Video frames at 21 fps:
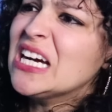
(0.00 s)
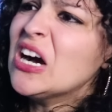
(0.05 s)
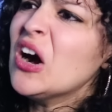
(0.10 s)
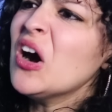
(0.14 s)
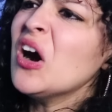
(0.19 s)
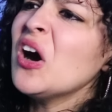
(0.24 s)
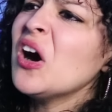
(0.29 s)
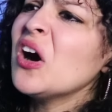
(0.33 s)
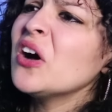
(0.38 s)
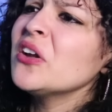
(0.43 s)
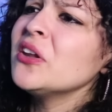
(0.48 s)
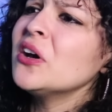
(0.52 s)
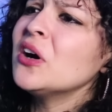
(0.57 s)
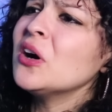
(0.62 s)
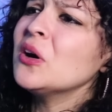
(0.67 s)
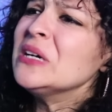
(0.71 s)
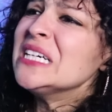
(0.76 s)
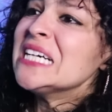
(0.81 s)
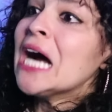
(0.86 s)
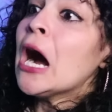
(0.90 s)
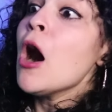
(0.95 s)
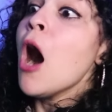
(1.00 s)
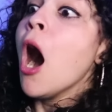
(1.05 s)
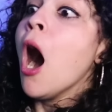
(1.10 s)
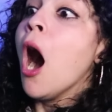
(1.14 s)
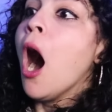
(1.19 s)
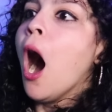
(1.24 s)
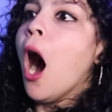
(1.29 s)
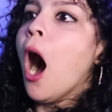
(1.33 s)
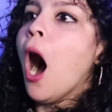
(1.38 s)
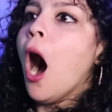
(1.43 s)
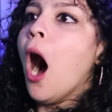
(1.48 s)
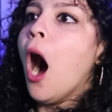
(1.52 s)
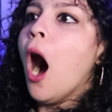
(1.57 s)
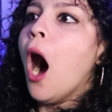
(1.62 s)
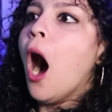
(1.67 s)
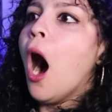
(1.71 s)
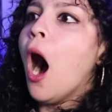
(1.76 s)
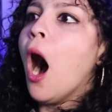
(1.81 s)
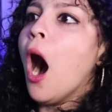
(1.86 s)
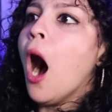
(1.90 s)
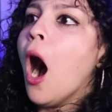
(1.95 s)
Oh no.
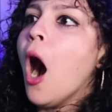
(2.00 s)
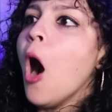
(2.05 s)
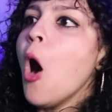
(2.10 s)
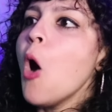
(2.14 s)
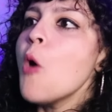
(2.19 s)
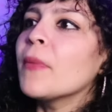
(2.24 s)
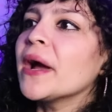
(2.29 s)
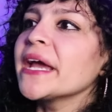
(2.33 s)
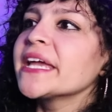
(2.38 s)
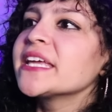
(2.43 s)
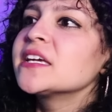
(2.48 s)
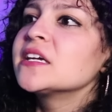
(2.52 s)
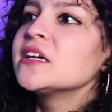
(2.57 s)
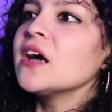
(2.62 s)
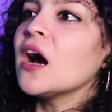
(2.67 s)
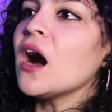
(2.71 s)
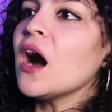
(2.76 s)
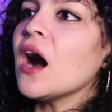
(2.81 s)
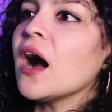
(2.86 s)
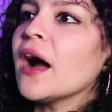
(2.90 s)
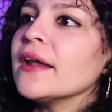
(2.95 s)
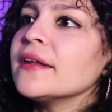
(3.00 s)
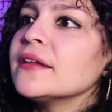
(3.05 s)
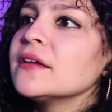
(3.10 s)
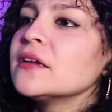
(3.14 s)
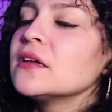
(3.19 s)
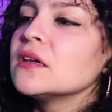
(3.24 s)
Oh my god.